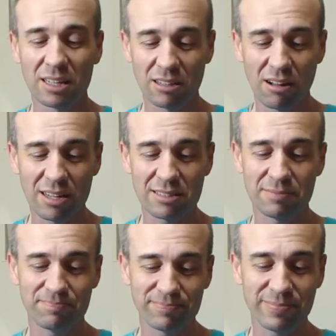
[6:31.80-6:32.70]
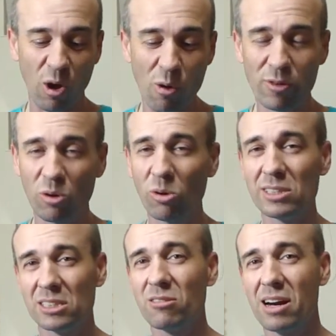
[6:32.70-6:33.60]
guys, overall
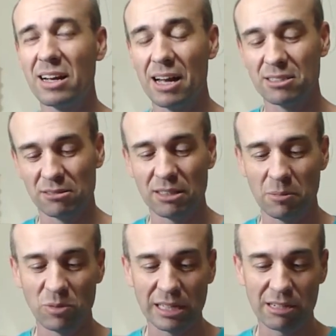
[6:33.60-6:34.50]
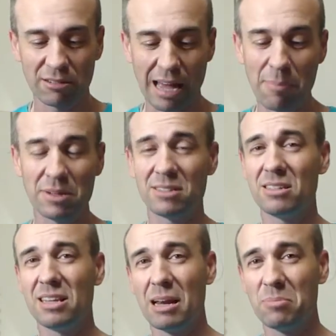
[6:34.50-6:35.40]
it's a great castle. I'm really happy to
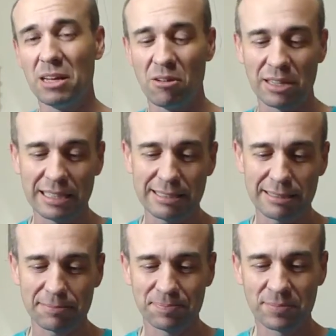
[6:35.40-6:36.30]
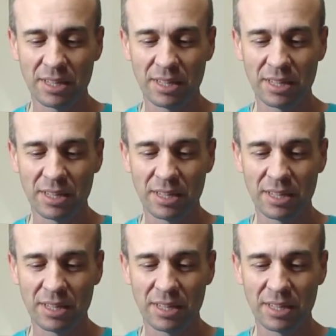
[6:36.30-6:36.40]
see that up there on the list.